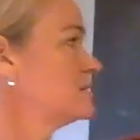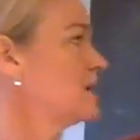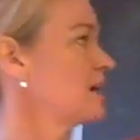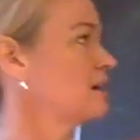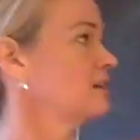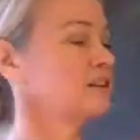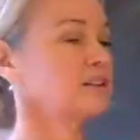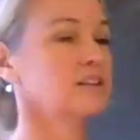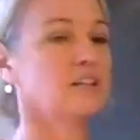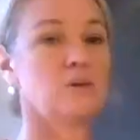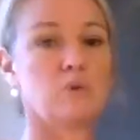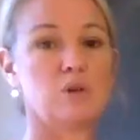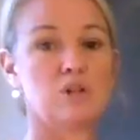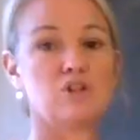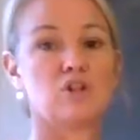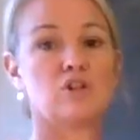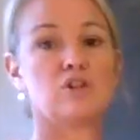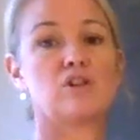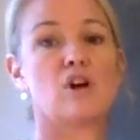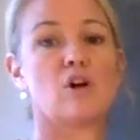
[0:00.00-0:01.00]
technically we
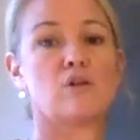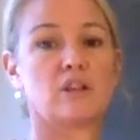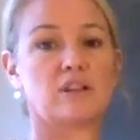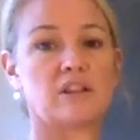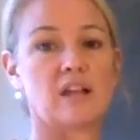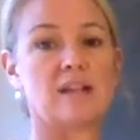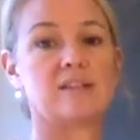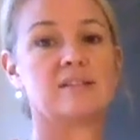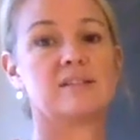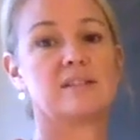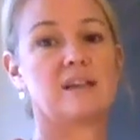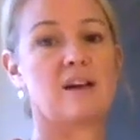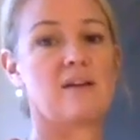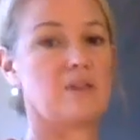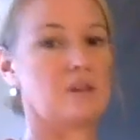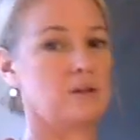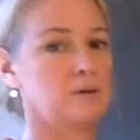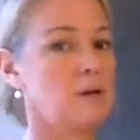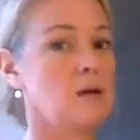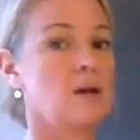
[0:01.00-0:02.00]
should know that that
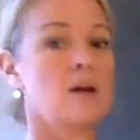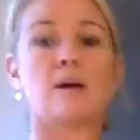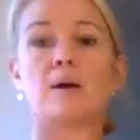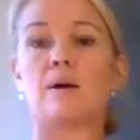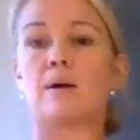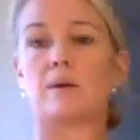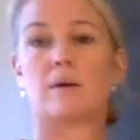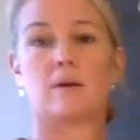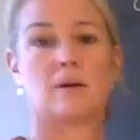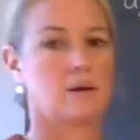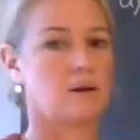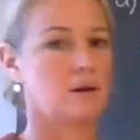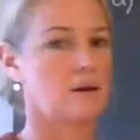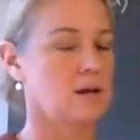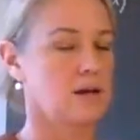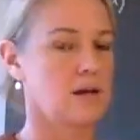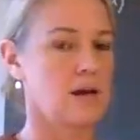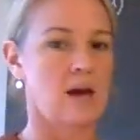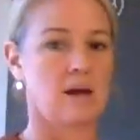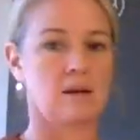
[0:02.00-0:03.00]
7,
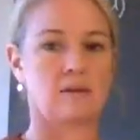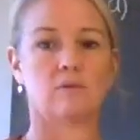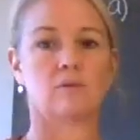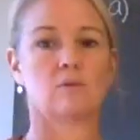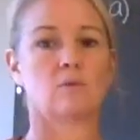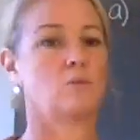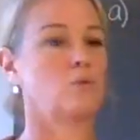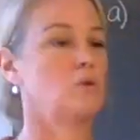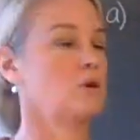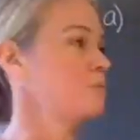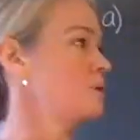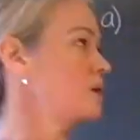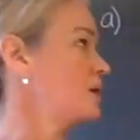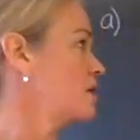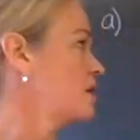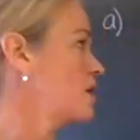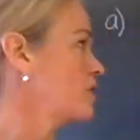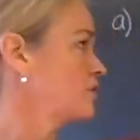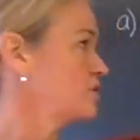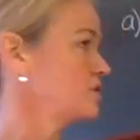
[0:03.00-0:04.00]
again, would have been
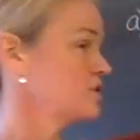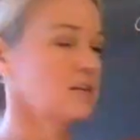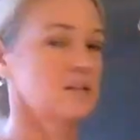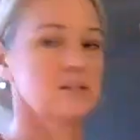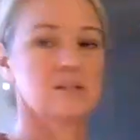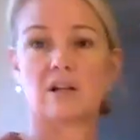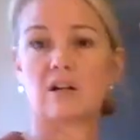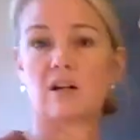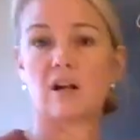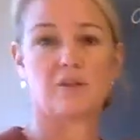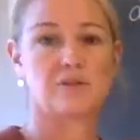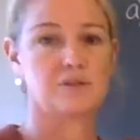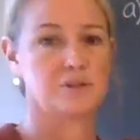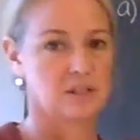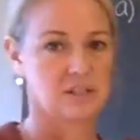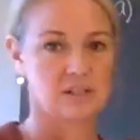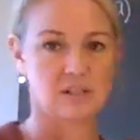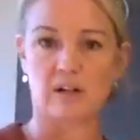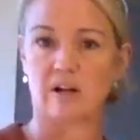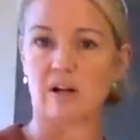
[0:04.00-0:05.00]
another 6 and another
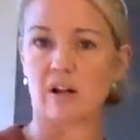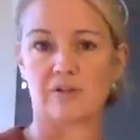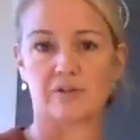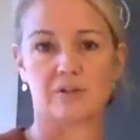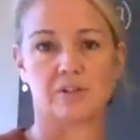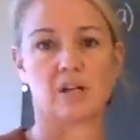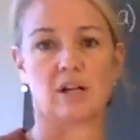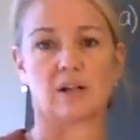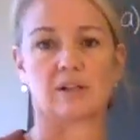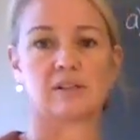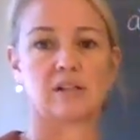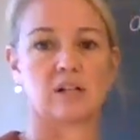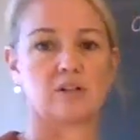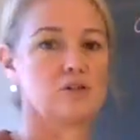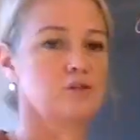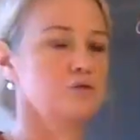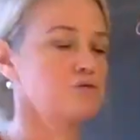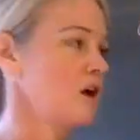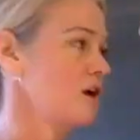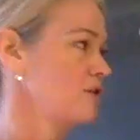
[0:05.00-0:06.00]
6 and another 6. They
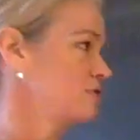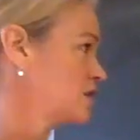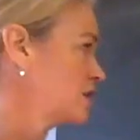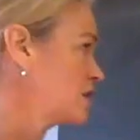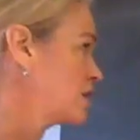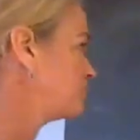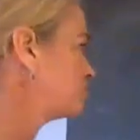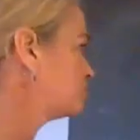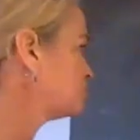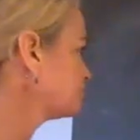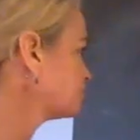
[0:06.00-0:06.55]
just rounded it.